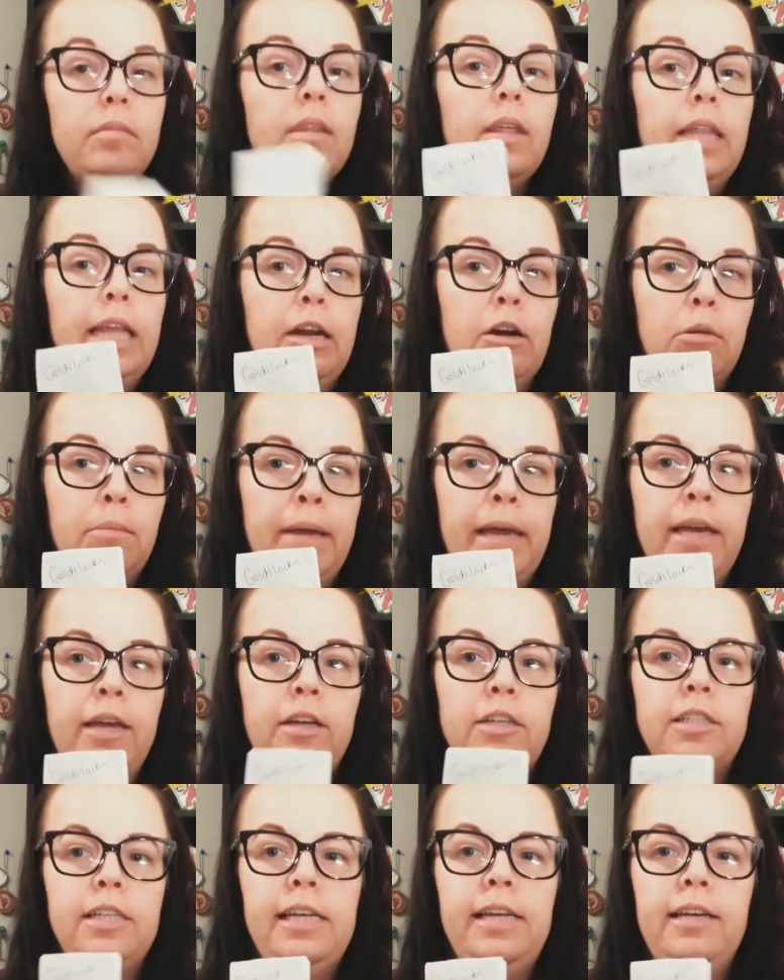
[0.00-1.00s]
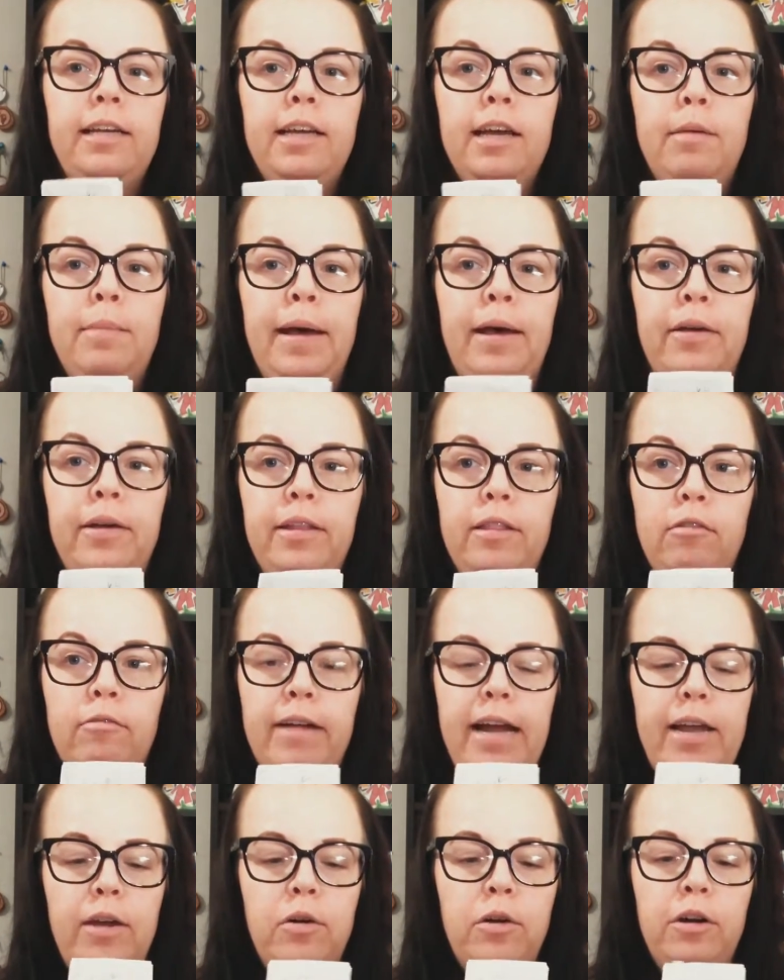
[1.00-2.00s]
It'll make your zine come out in the
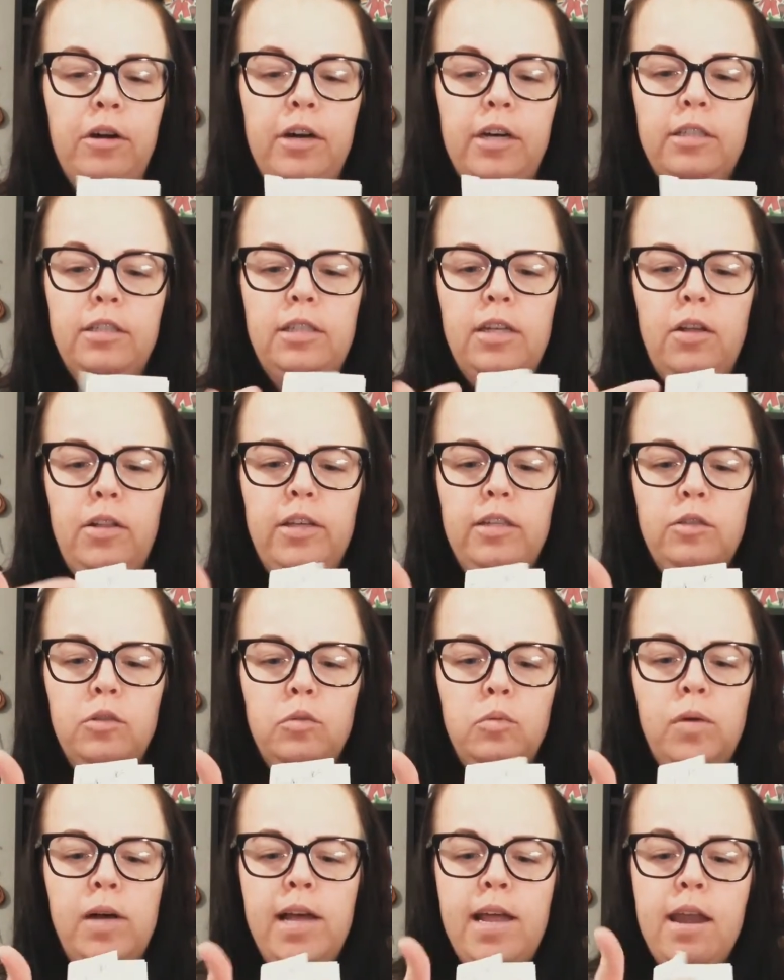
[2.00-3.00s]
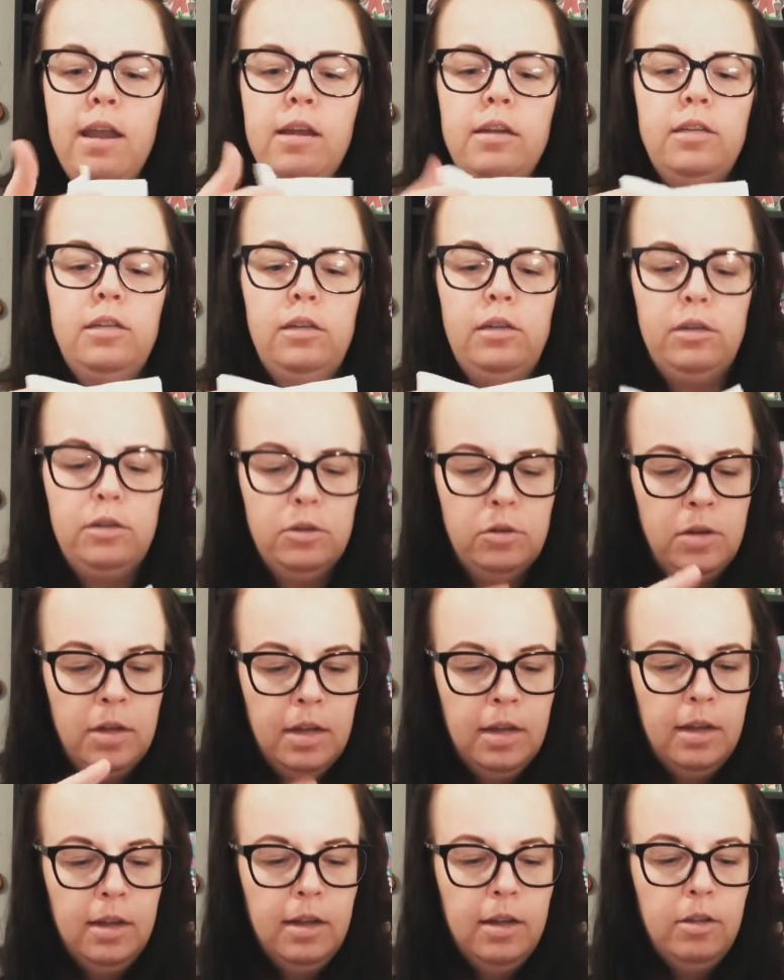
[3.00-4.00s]
right order. So this is 1, 2,
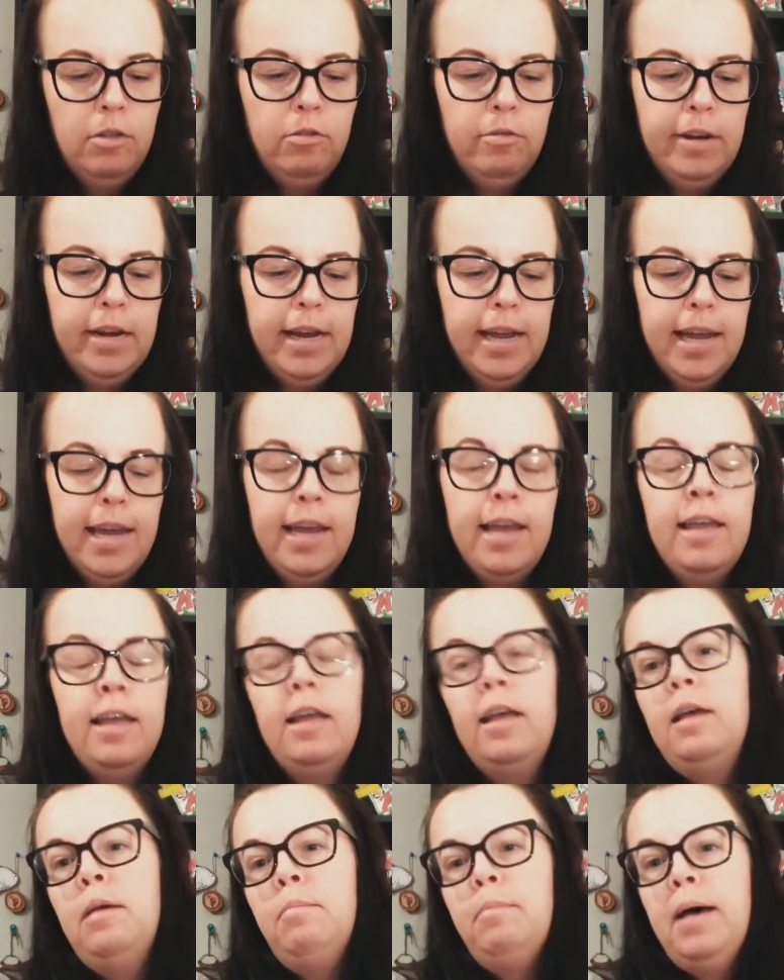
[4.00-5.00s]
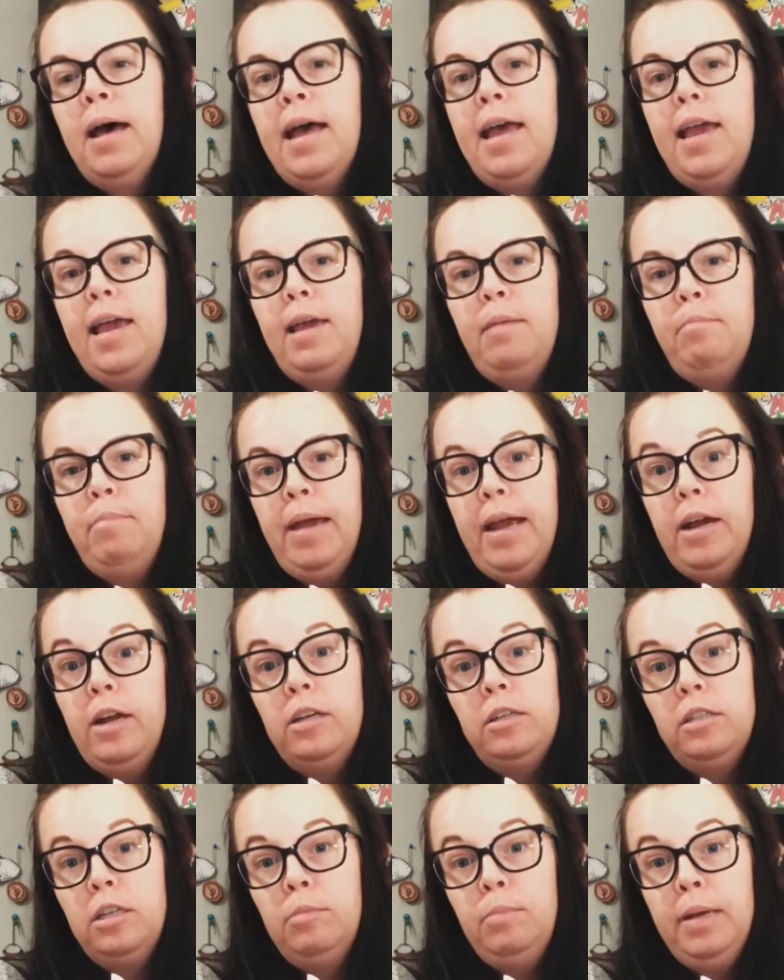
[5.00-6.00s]
3. My
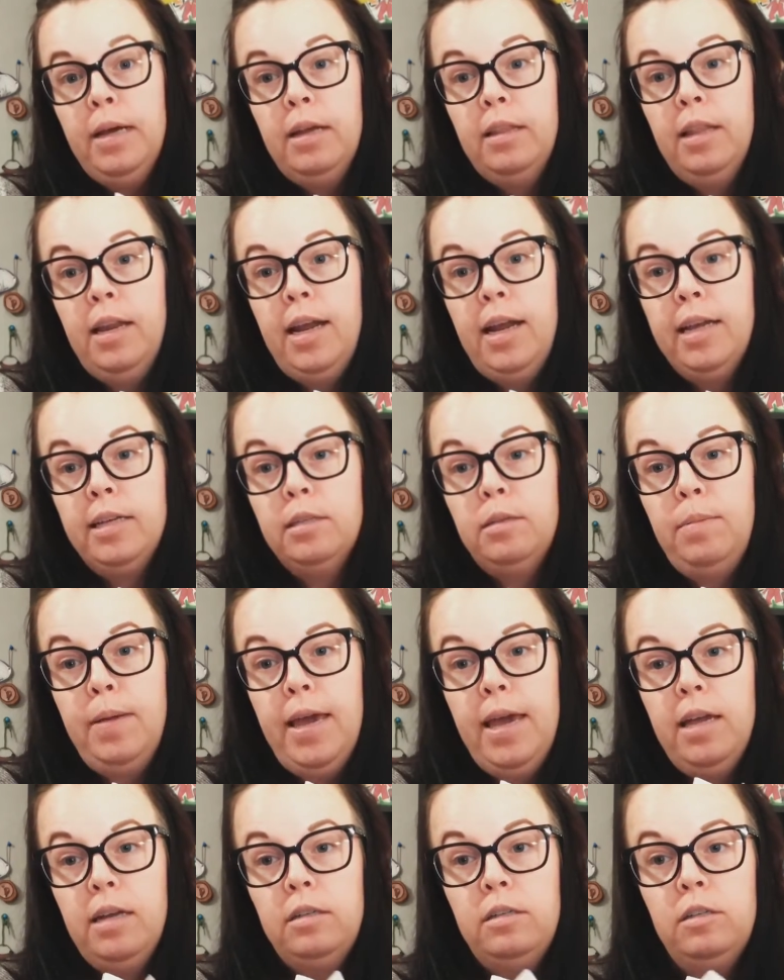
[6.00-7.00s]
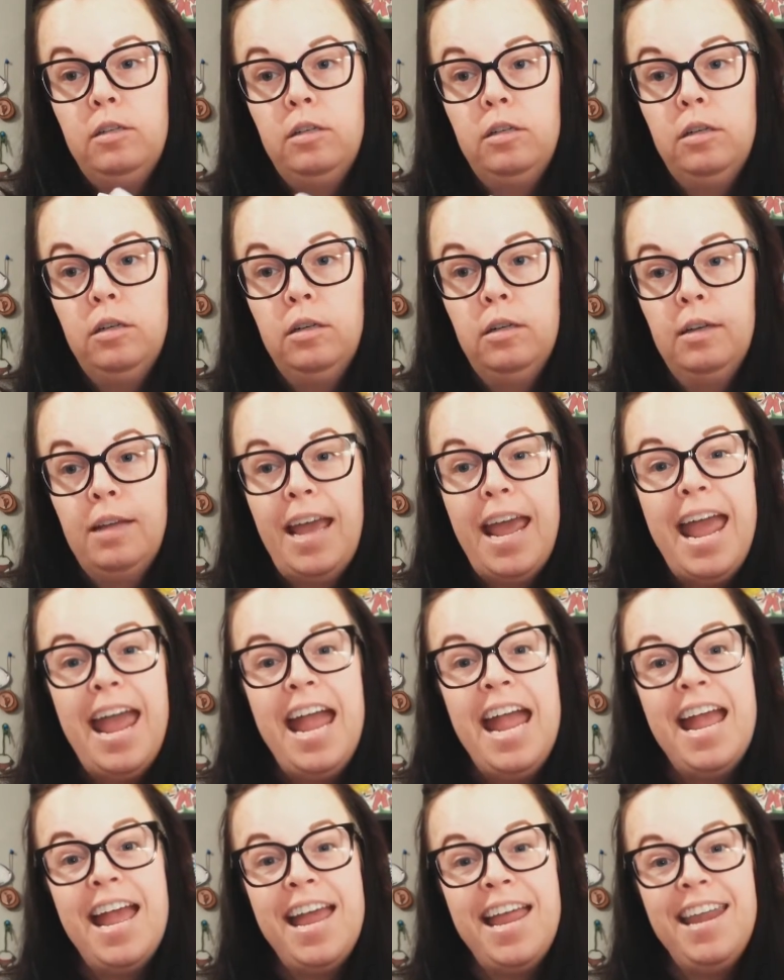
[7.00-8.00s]
bear should be on the next page.
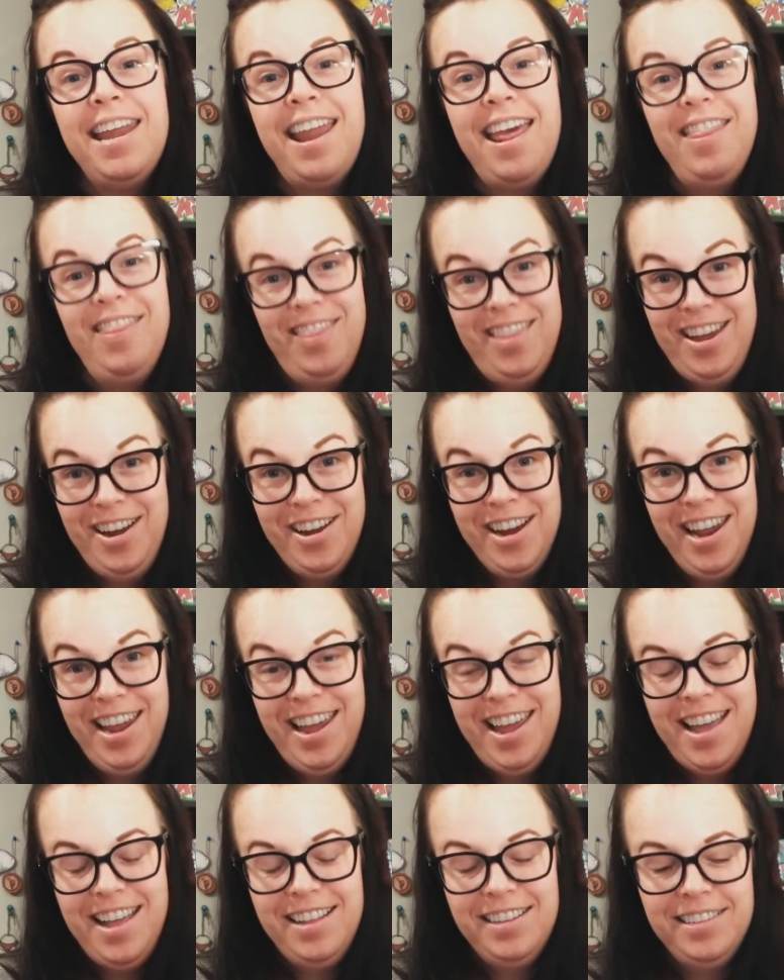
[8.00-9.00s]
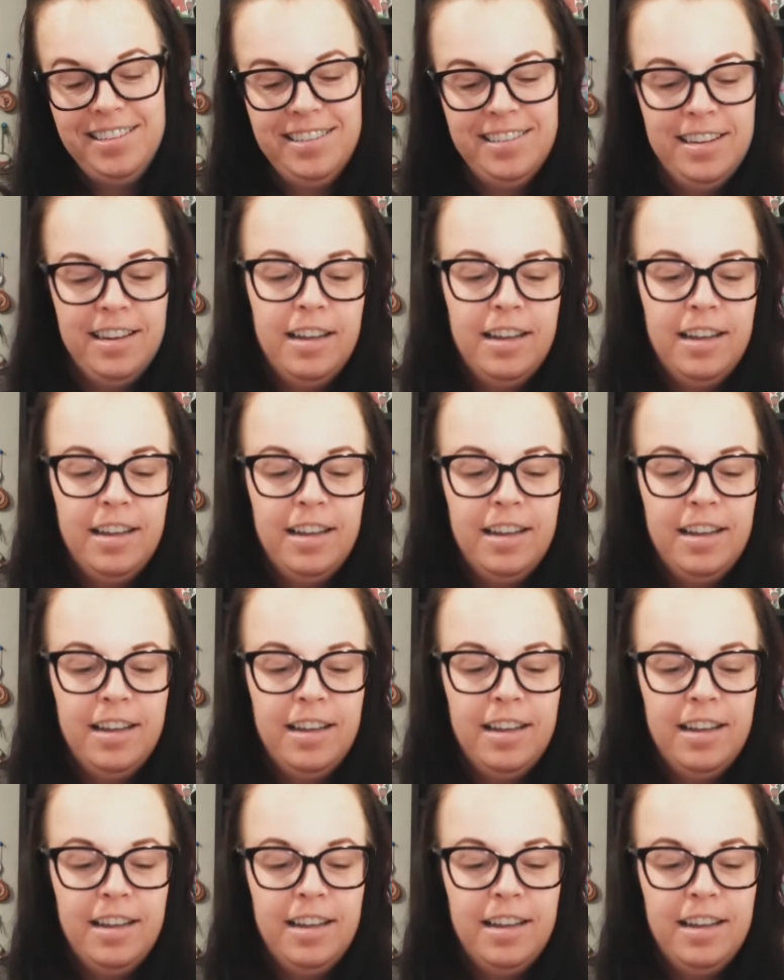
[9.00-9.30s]
And there he is.